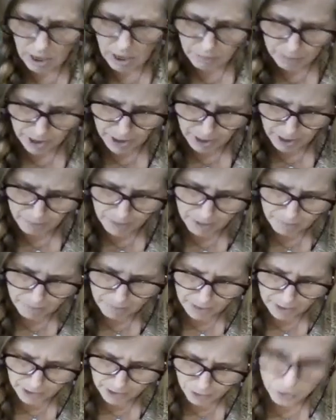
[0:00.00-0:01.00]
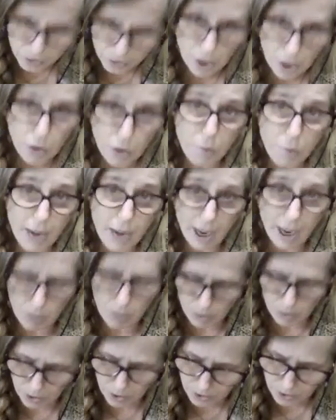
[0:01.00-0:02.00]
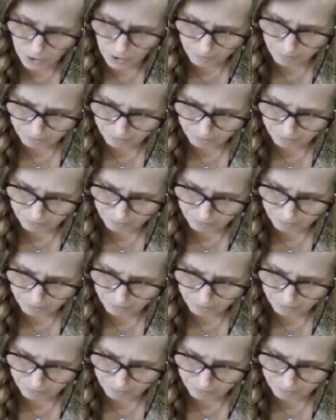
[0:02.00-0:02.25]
but I bent my little toe backwards.